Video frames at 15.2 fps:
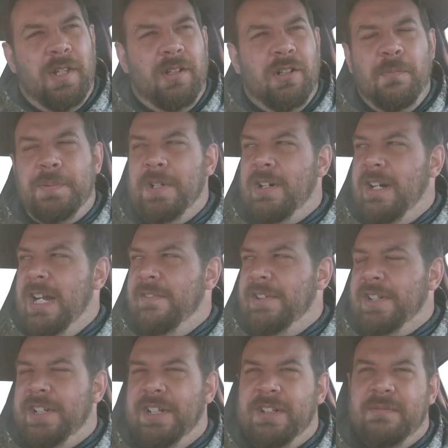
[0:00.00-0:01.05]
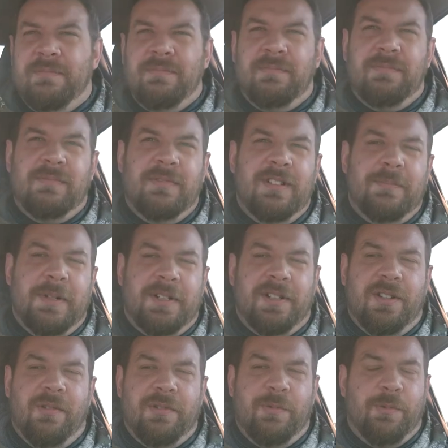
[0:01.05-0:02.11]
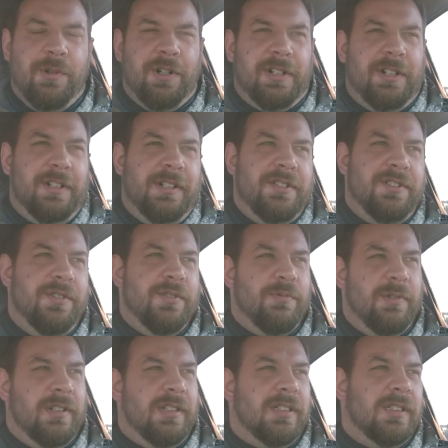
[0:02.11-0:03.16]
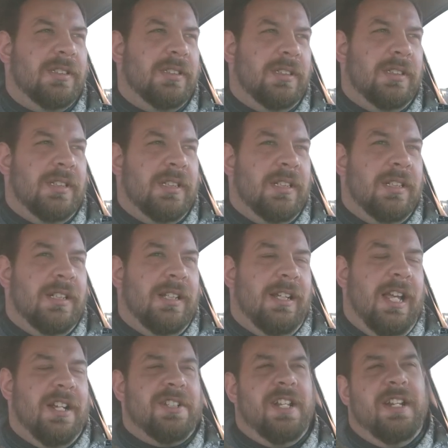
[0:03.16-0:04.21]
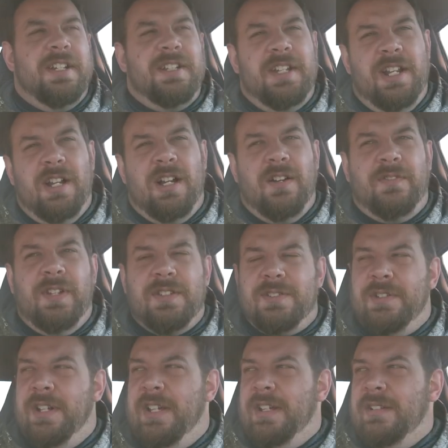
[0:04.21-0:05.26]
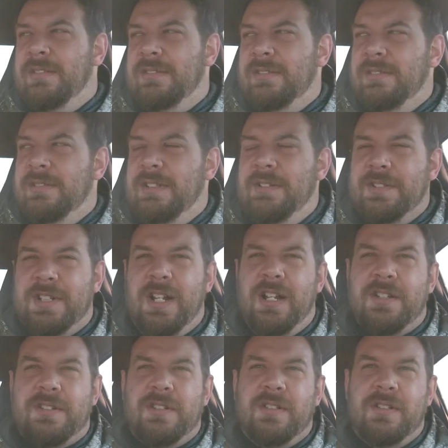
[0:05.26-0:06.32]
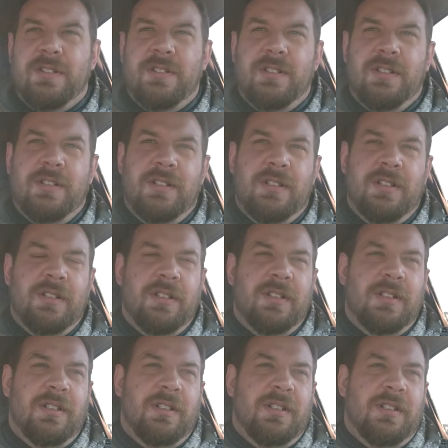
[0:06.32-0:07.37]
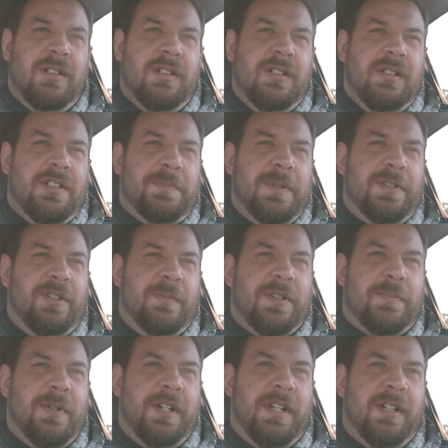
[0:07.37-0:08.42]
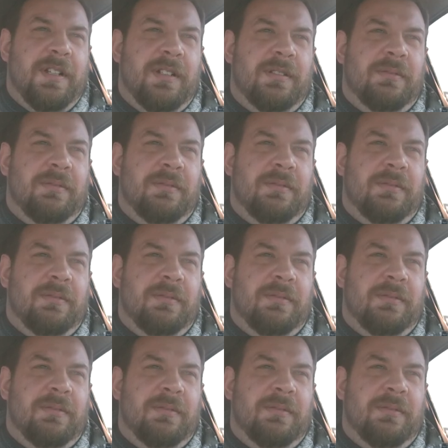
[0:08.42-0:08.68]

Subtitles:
Hope you all are having a good one. I'm about to go into work as usual. I just had a day off yesterday. It was nice. Spent too much money.